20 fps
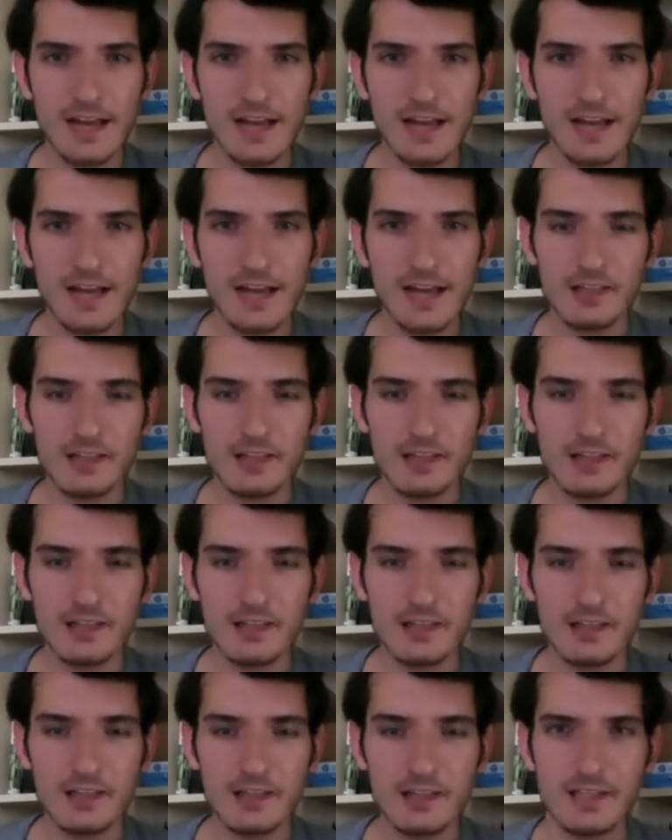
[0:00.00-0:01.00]
of, in this
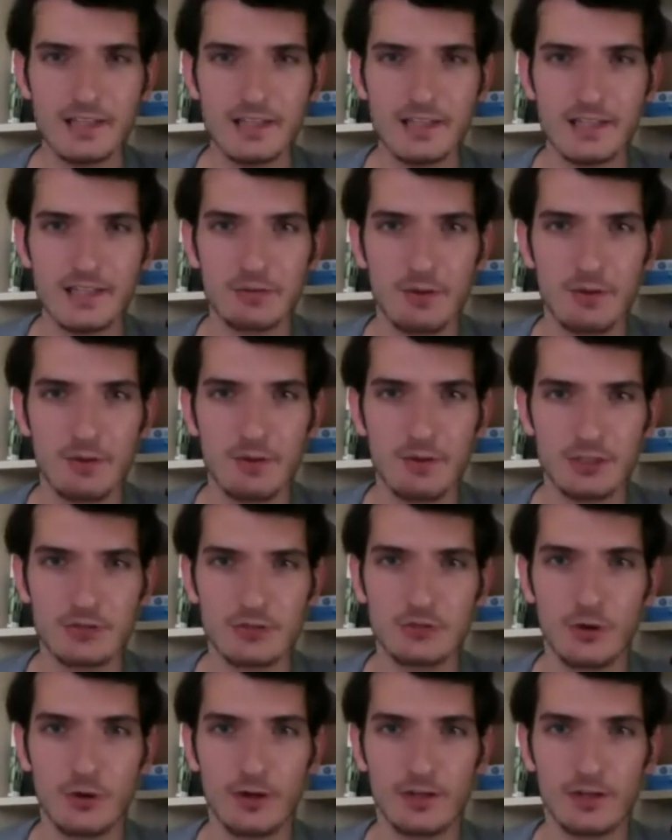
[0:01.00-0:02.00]
past week, I said I was watching
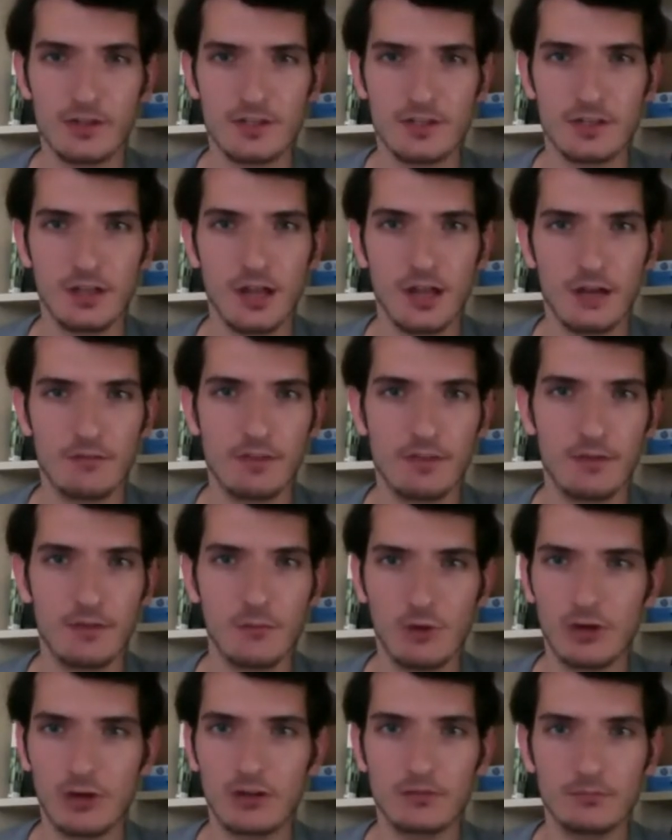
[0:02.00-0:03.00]
tutorials, and a lot of them
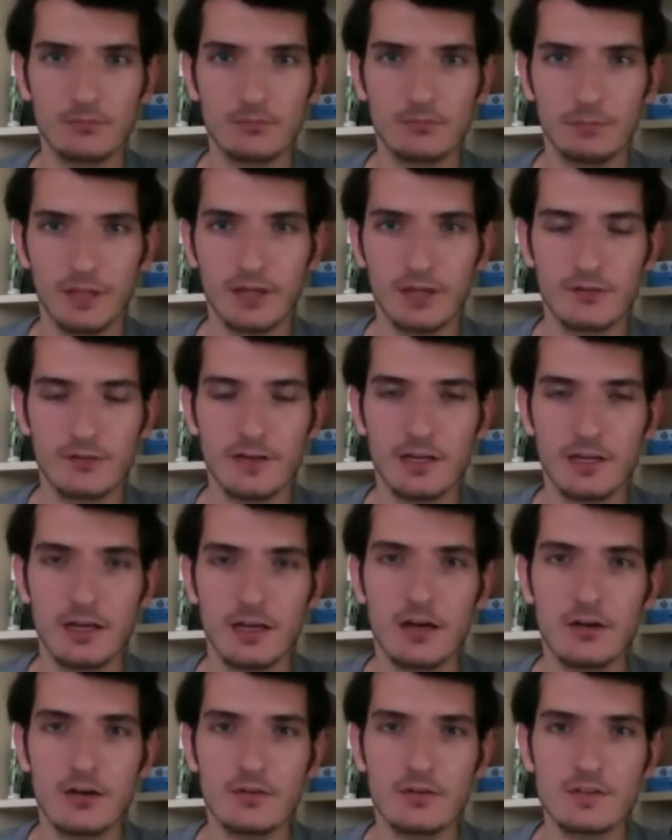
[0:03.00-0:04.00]
were Blender
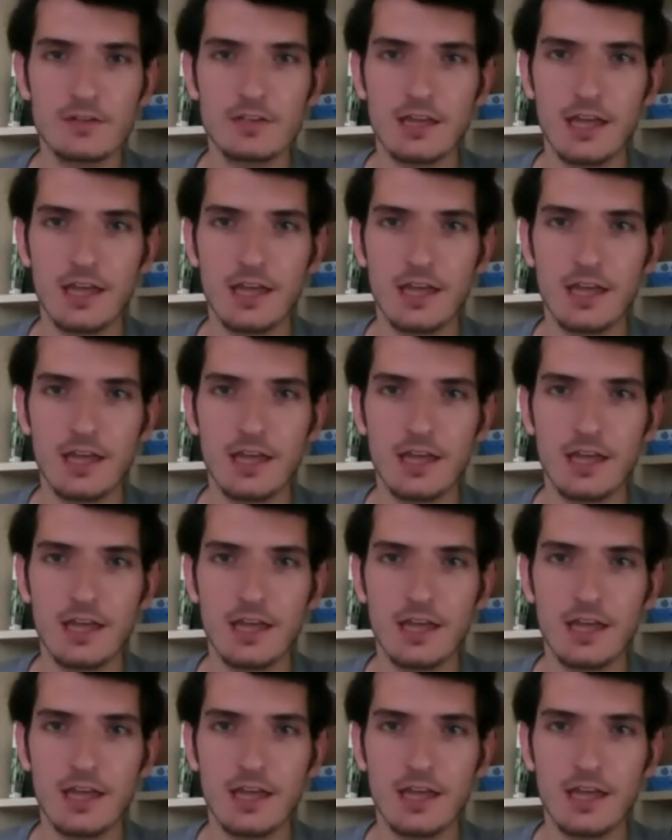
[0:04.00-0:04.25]
videos,